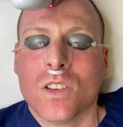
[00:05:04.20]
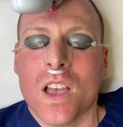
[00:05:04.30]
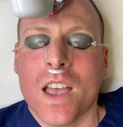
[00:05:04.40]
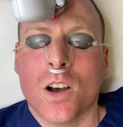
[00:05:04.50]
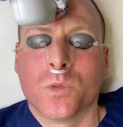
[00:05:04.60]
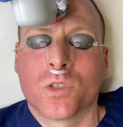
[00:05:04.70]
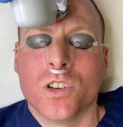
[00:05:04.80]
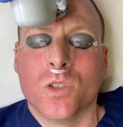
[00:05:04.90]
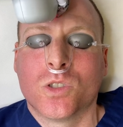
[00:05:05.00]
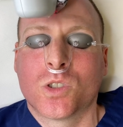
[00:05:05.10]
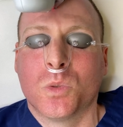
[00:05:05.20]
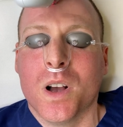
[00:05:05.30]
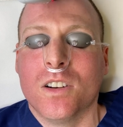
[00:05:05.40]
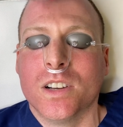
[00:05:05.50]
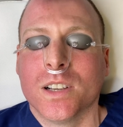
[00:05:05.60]
helps reduce
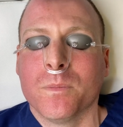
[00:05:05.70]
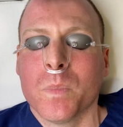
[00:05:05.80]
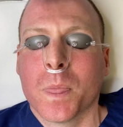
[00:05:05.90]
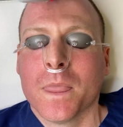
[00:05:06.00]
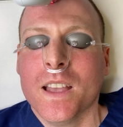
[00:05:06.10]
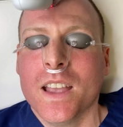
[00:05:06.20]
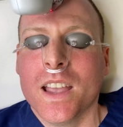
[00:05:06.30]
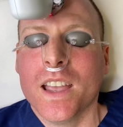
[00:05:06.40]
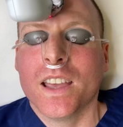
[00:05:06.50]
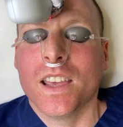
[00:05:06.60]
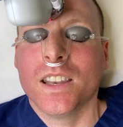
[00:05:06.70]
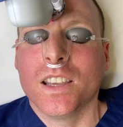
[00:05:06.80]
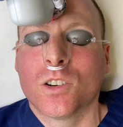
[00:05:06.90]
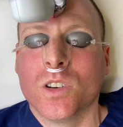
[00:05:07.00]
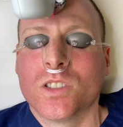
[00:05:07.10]
swelling, and
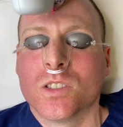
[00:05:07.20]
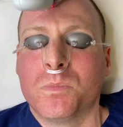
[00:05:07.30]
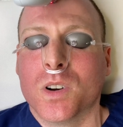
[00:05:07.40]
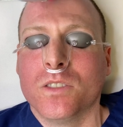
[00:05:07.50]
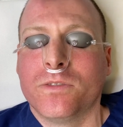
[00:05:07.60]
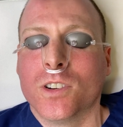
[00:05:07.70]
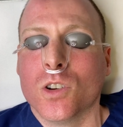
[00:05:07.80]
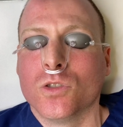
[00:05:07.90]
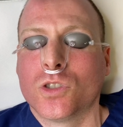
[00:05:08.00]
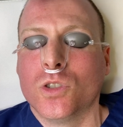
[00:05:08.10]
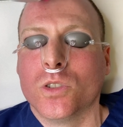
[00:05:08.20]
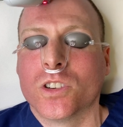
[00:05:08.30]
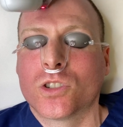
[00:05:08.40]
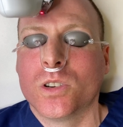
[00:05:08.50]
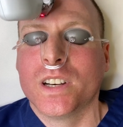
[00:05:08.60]
increases blood flow to the
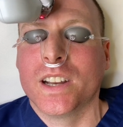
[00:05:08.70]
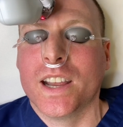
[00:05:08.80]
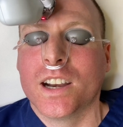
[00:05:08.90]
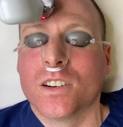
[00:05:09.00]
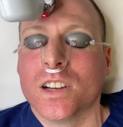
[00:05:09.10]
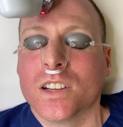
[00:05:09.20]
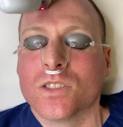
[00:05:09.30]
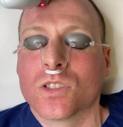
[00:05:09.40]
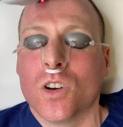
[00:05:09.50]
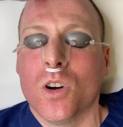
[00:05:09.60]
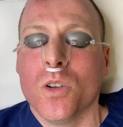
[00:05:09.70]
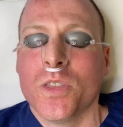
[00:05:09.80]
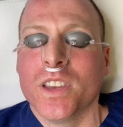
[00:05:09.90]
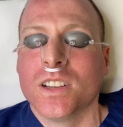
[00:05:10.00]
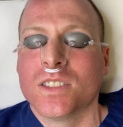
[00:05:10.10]
treated areas. All
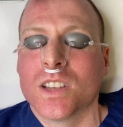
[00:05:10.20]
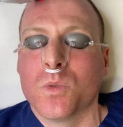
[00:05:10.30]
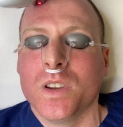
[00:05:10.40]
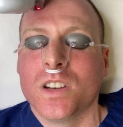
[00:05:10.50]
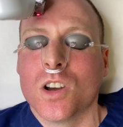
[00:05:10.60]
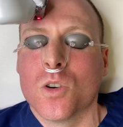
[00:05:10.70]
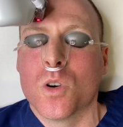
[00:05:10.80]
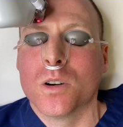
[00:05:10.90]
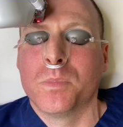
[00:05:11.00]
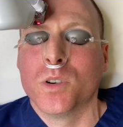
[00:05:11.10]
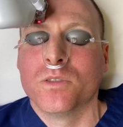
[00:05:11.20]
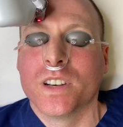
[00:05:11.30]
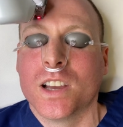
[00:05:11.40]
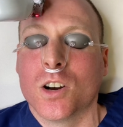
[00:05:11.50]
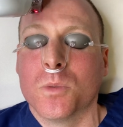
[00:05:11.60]
things that we know are proven
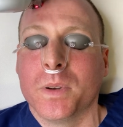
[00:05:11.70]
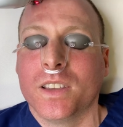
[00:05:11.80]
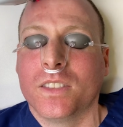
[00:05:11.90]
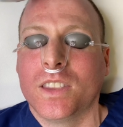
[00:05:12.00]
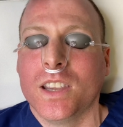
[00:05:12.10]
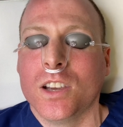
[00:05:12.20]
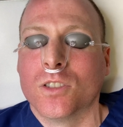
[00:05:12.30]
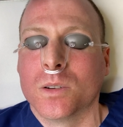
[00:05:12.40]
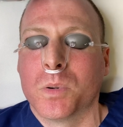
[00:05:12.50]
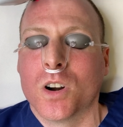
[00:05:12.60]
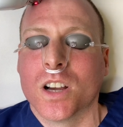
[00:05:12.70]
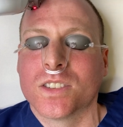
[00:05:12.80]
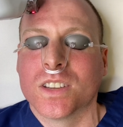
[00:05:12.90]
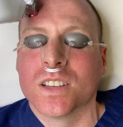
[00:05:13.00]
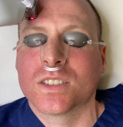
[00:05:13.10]
to help the healing
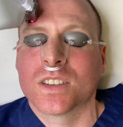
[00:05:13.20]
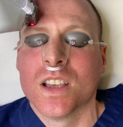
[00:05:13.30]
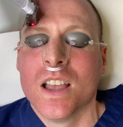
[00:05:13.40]
process.